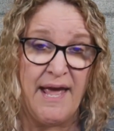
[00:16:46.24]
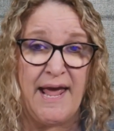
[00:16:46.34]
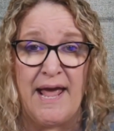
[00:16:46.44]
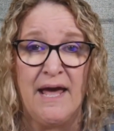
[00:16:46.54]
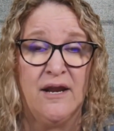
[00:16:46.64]

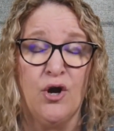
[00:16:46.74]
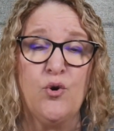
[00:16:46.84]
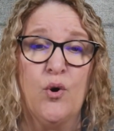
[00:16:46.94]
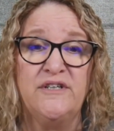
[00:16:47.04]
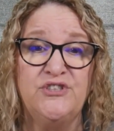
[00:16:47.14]
And of
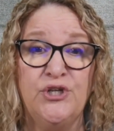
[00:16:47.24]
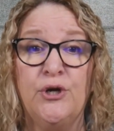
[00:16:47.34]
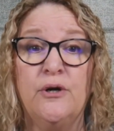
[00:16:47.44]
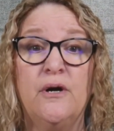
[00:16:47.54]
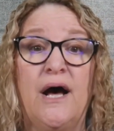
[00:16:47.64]
course,
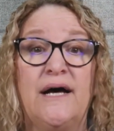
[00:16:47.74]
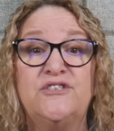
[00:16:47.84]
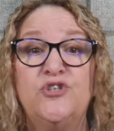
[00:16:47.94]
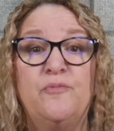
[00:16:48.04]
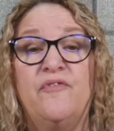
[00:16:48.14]
your
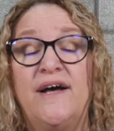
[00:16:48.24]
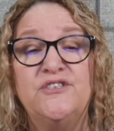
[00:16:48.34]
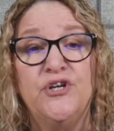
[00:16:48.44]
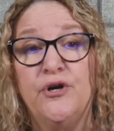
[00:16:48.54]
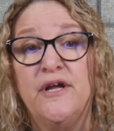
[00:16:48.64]

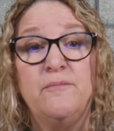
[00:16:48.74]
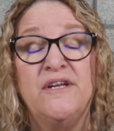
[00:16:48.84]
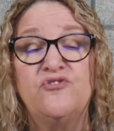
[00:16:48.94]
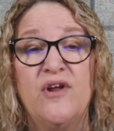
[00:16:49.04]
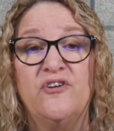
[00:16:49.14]
supervisor, your
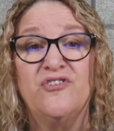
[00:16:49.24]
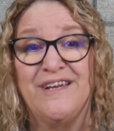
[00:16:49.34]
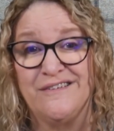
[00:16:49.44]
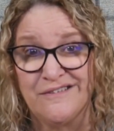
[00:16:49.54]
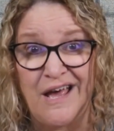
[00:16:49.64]
administrator is
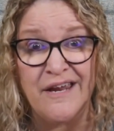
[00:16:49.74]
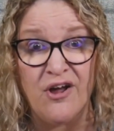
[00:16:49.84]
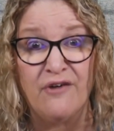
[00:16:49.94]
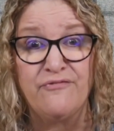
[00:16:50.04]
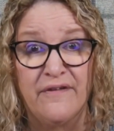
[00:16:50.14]
going to sign
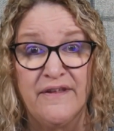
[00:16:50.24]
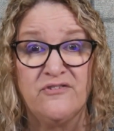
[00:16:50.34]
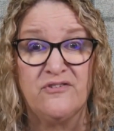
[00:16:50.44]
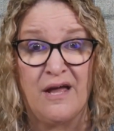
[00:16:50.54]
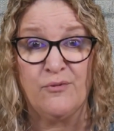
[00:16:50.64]
off on
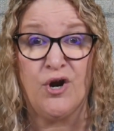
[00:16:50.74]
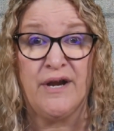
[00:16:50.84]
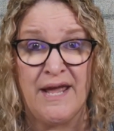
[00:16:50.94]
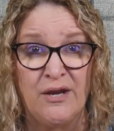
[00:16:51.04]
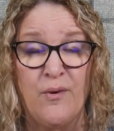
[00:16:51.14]
this time
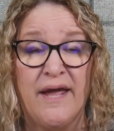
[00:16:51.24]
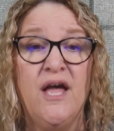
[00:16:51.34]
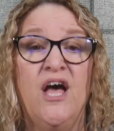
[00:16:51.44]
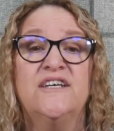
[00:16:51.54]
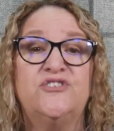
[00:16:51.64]
card anyway,